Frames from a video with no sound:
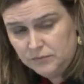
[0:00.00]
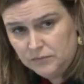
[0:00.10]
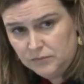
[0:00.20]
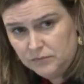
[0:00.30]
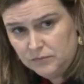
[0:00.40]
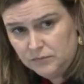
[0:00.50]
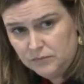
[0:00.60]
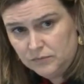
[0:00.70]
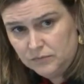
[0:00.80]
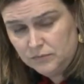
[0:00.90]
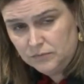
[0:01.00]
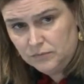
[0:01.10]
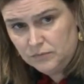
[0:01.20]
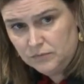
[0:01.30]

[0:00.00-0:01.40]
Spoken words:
I'll let TTC speak for